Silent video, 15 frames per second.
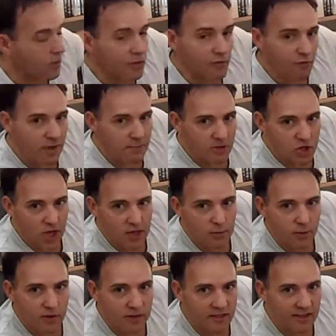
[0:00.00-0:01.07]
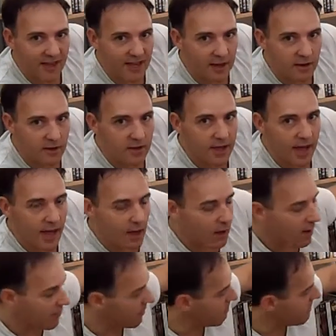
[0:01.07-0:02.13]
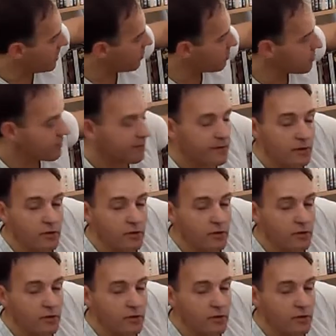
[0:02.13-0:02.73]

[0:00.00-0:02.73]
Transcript: The three machines we're going to take a look at are the Mills